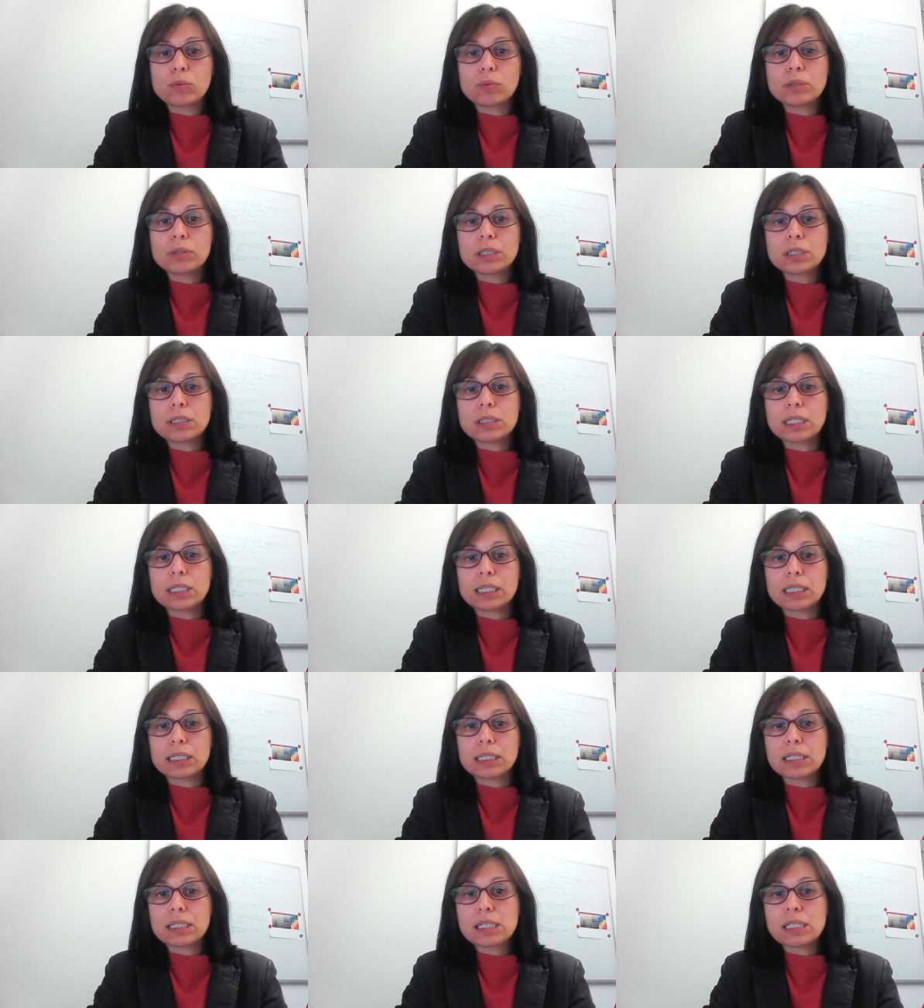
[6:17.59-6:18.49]
what
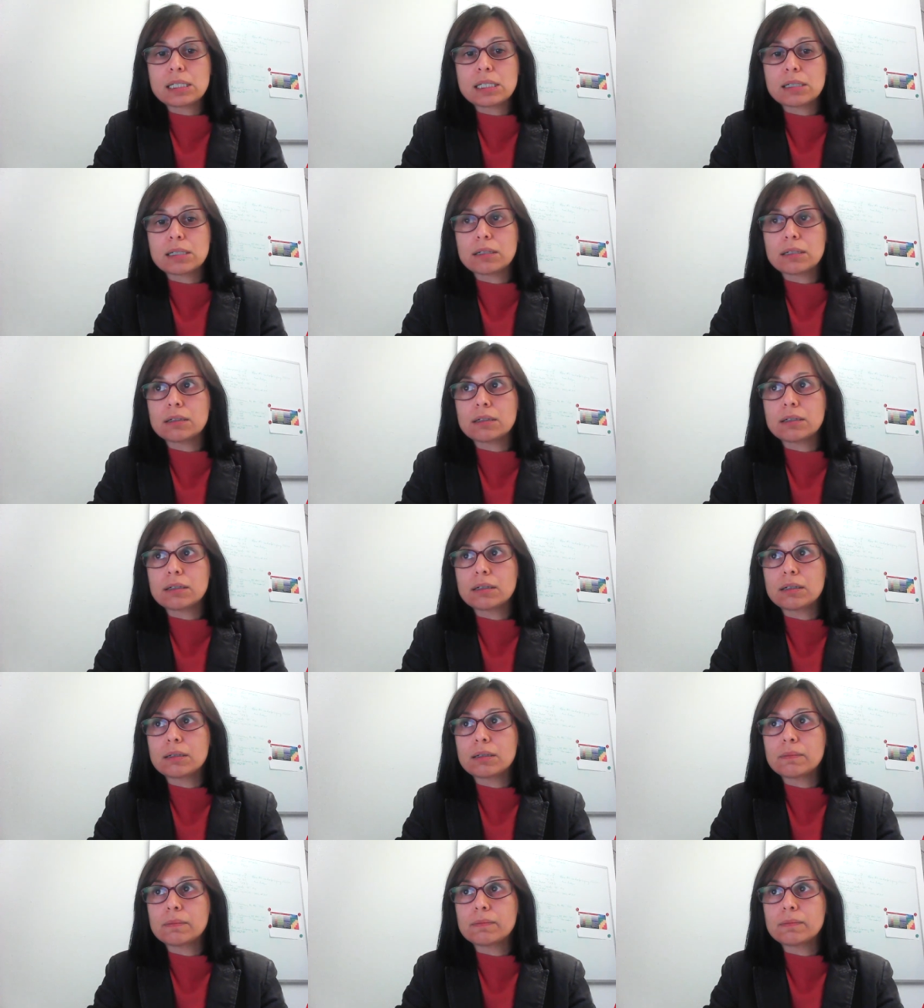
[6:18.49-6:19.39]
else
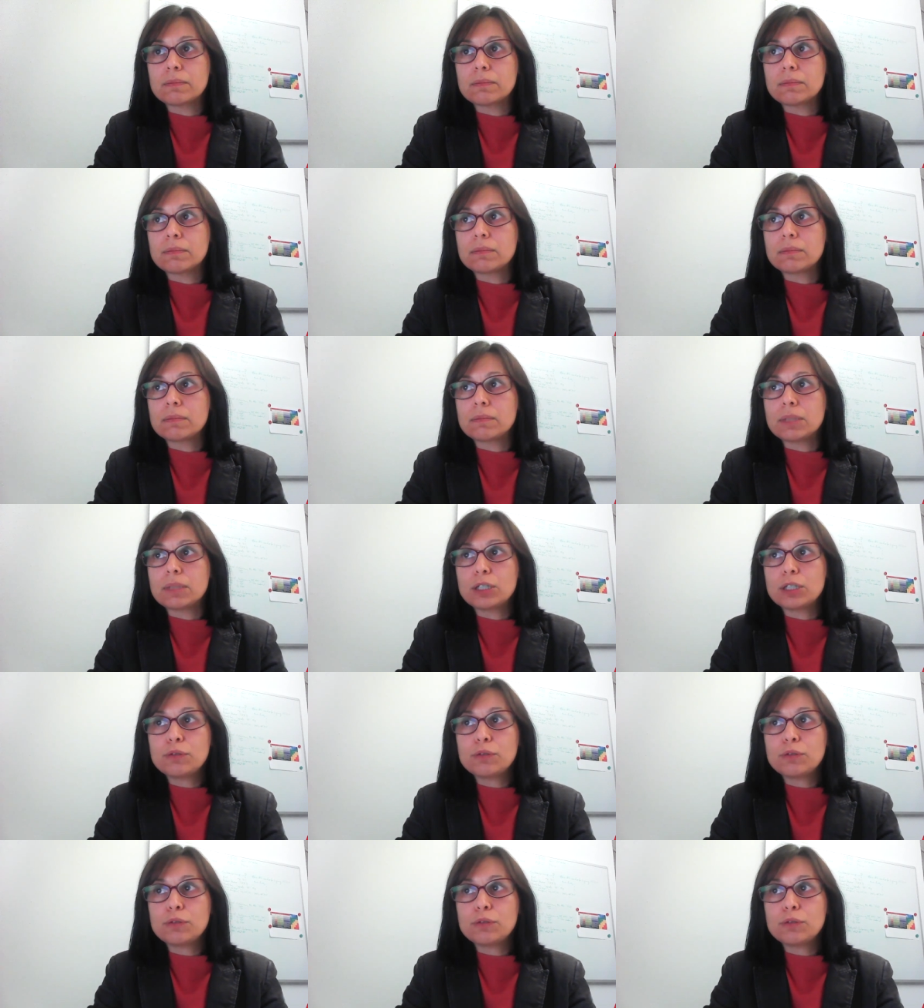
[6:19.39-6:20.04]
um,